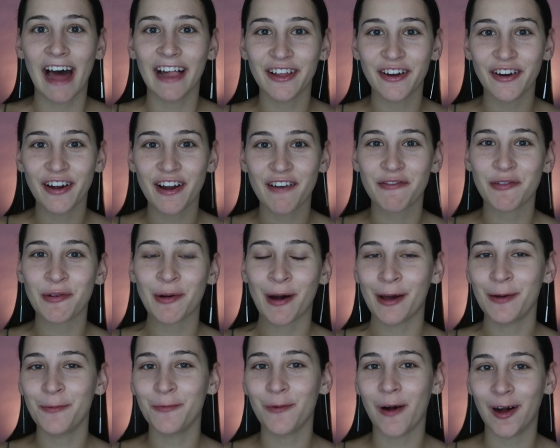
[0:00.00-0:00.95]
Hello
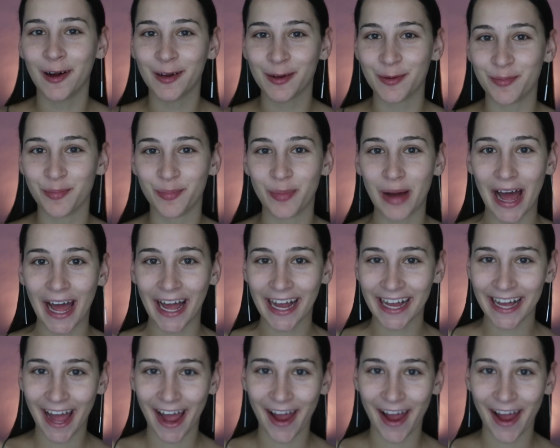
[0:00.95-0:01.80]
everyone, welcome back.